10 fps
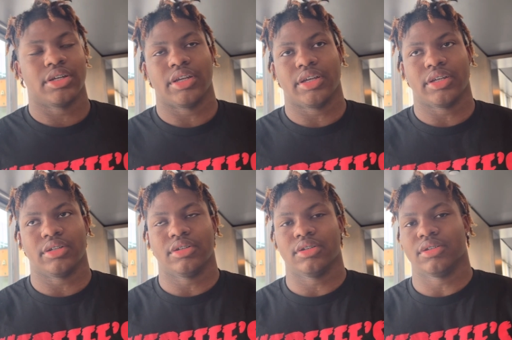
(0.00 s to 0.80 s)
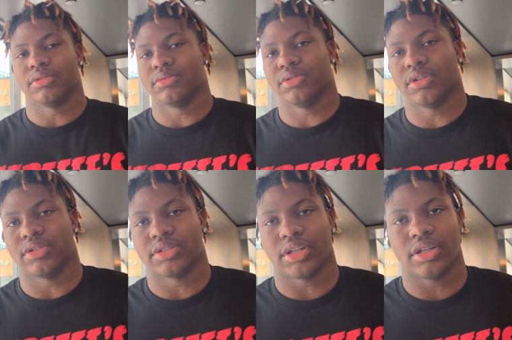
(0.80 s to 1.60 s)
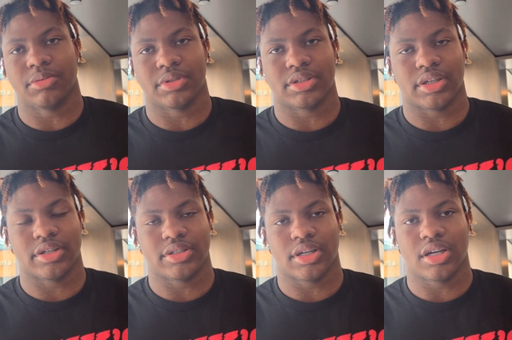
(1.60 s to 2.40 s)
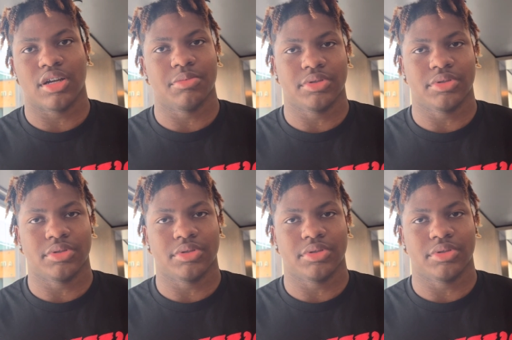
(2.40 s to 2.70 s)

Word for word: and uh, you know the stadium at the same time.